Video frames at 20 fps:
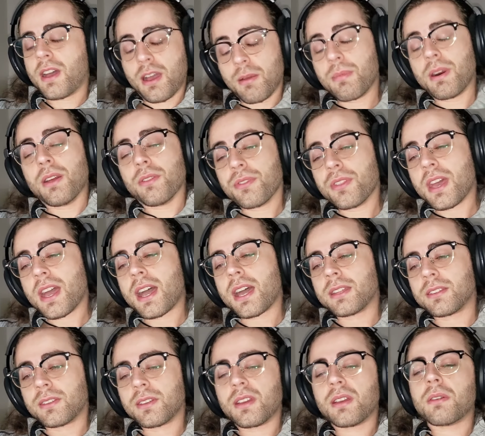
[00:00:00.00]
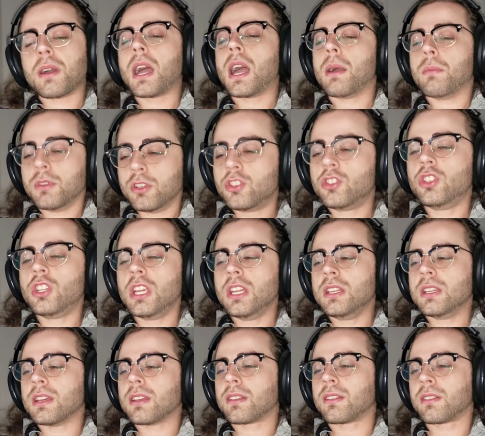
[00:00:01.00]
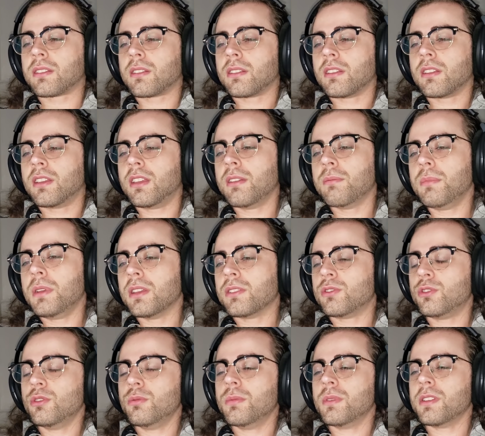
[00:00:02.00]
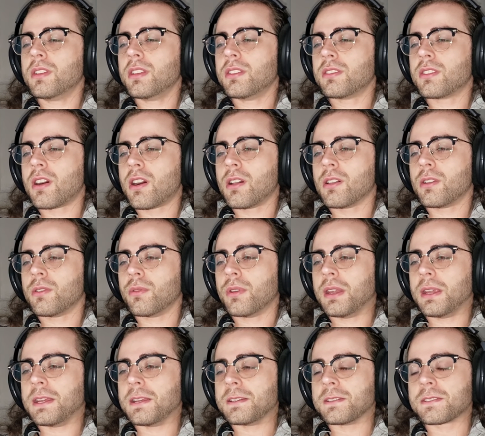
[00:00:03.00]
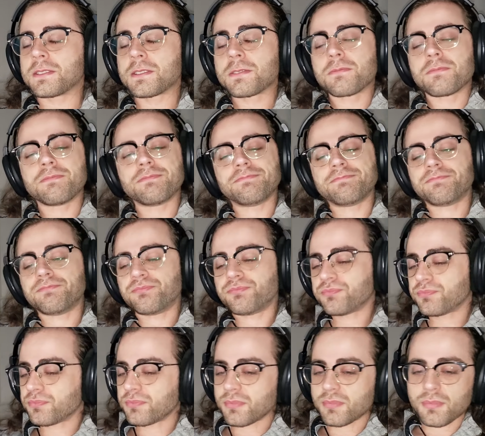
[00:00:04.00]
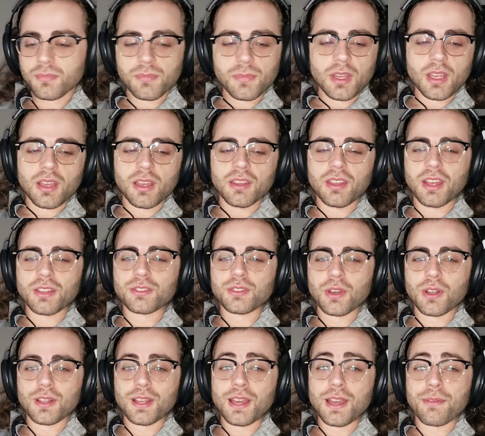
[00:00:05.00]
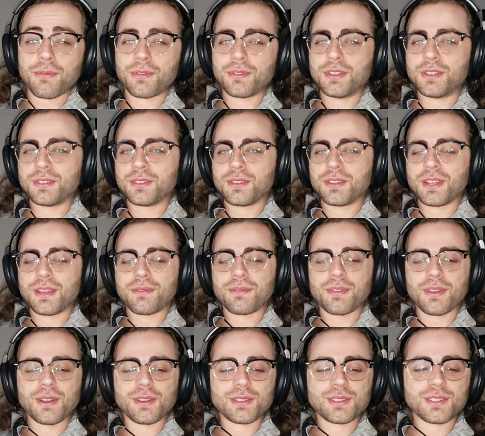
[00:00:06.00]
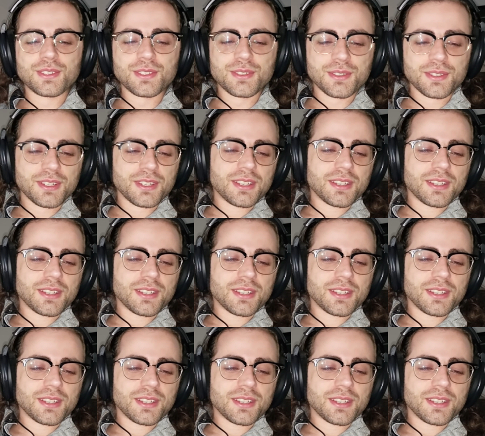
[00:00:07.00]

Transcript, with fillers: How about that? I'm a genius. Give me a $2 million raise. And that's all I have for you today, folks.